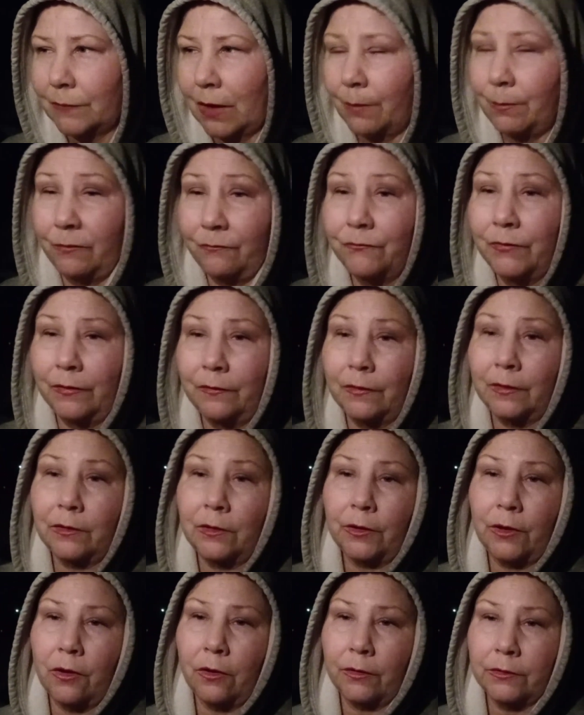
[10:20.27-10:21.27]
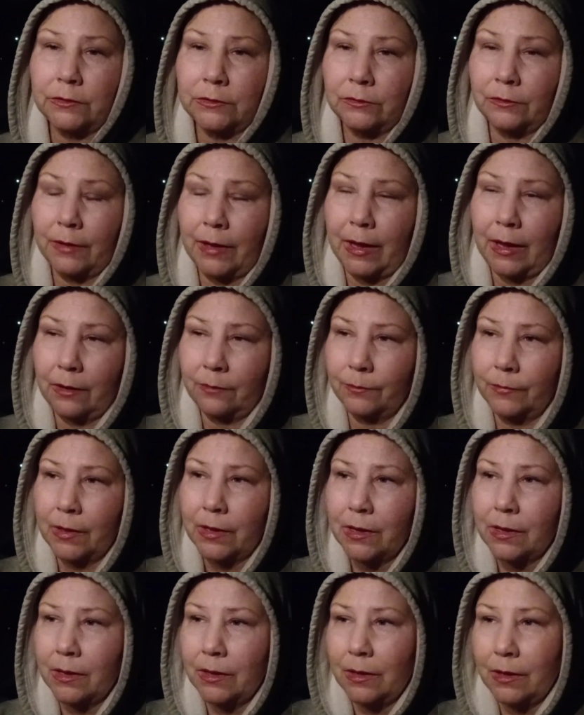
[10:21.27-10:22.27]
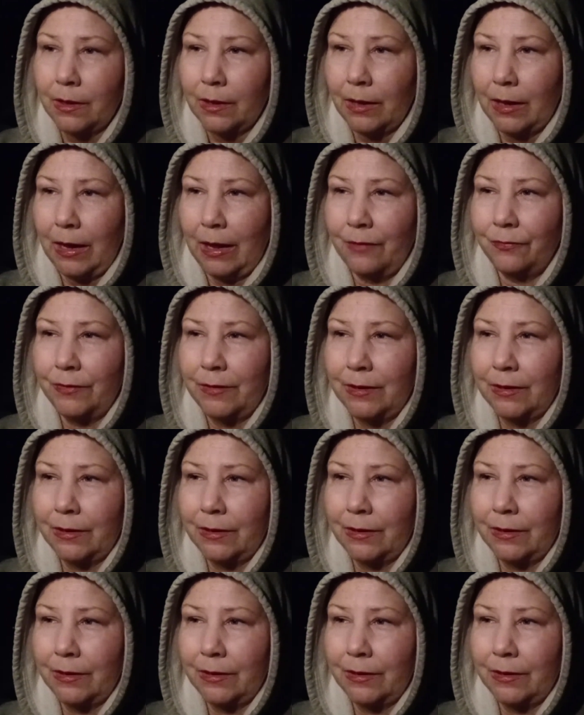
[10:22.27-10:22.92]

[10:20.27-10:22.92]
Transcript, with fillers: I mean, physically gone to look at them, and